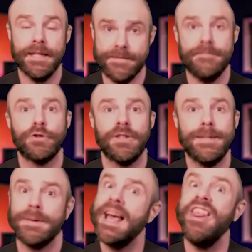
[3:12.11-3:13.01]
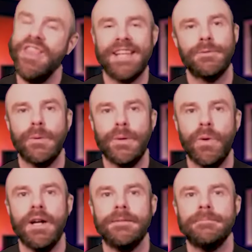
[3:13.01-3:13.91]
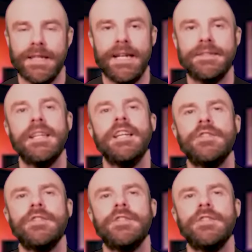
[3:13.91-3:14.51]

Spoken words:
And for sleep, that's what we want. So guys,